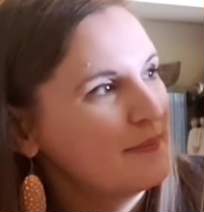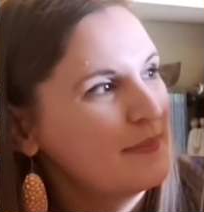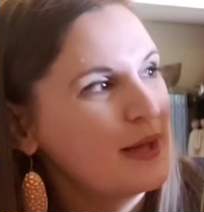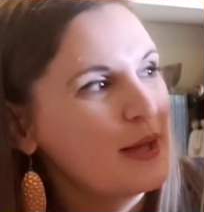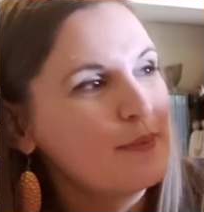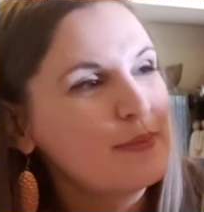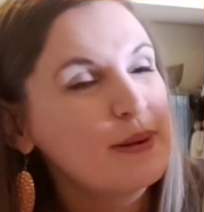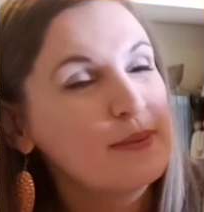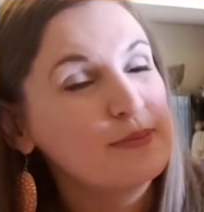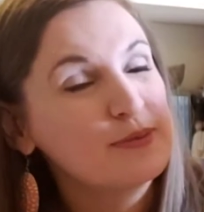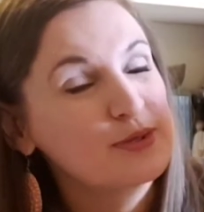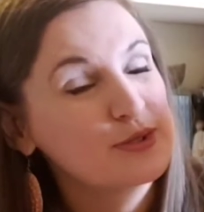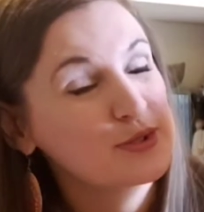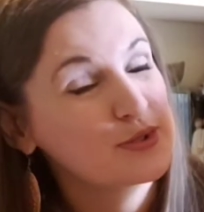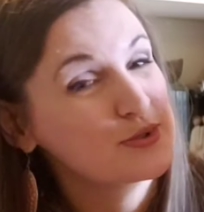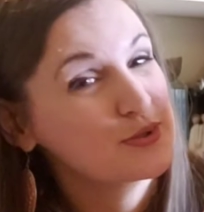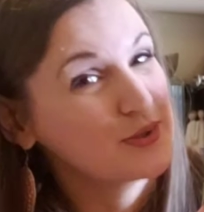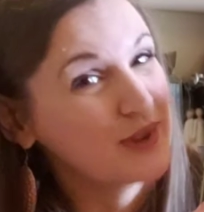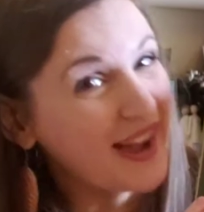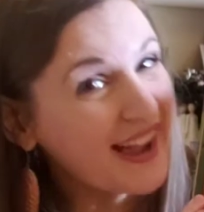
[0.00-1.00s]
Belbum
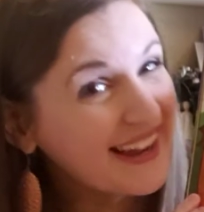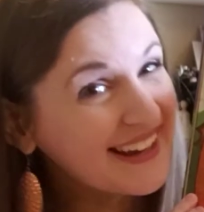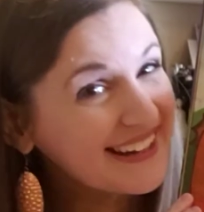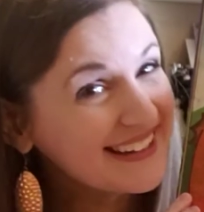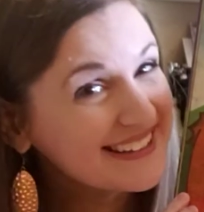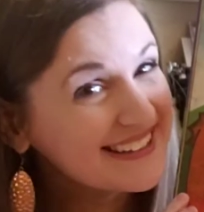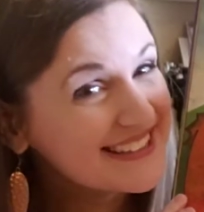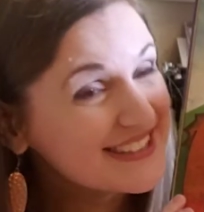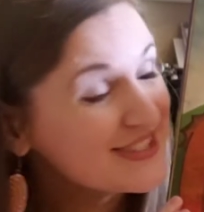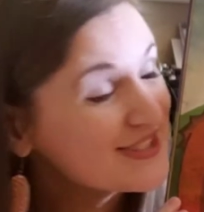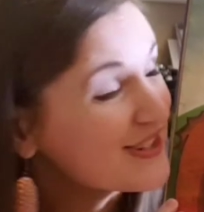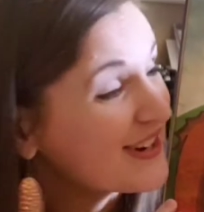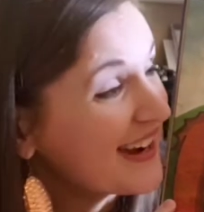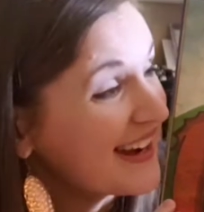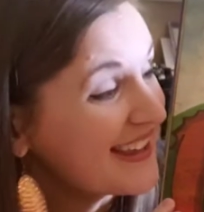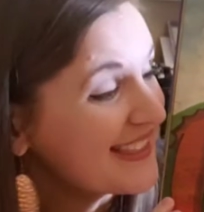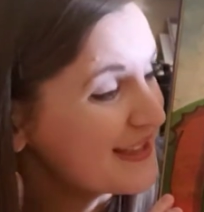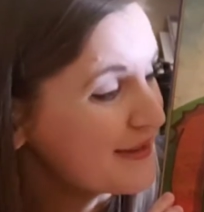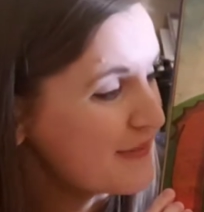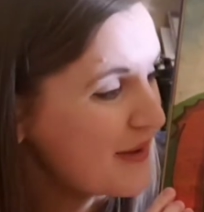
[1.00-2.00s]
tried to
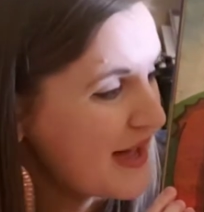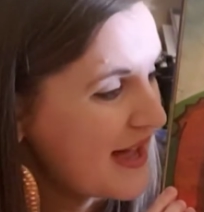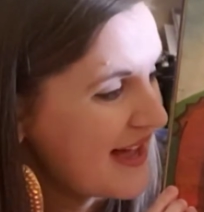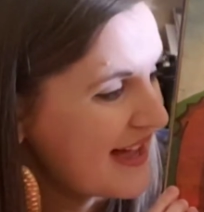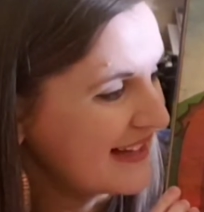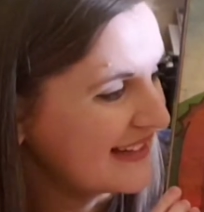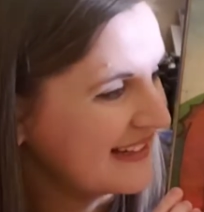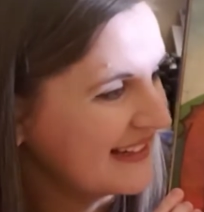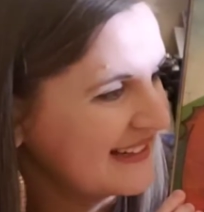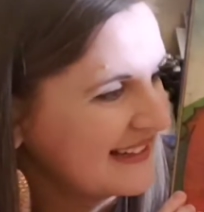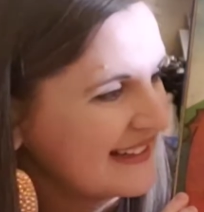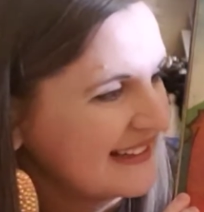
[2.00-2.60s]
try them on.